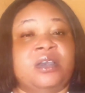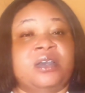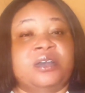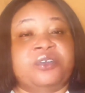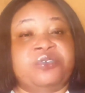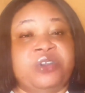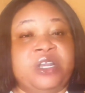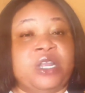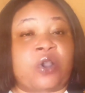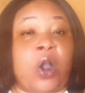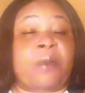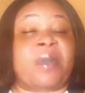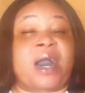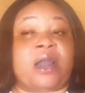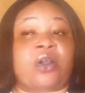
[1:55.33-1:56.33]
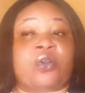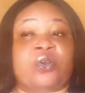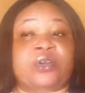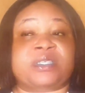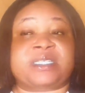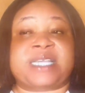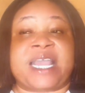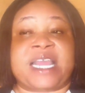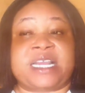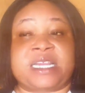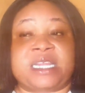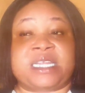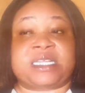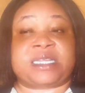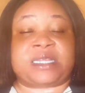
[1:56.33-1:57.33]
really come across
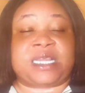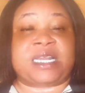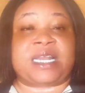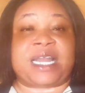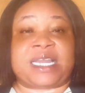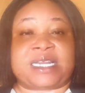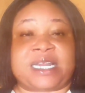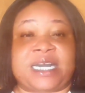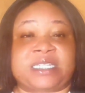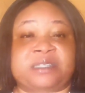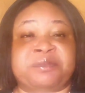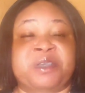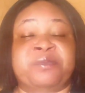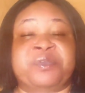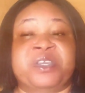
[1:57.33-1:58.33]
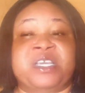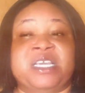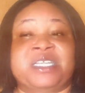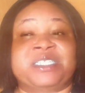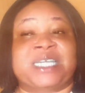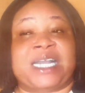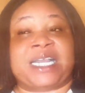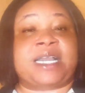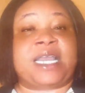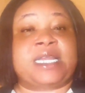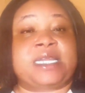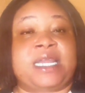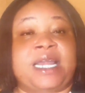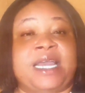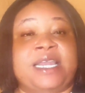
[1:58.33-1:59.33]
anything like that. Maybe in their
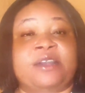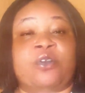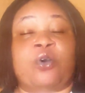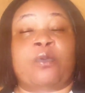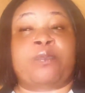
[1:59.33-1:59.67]
guideline or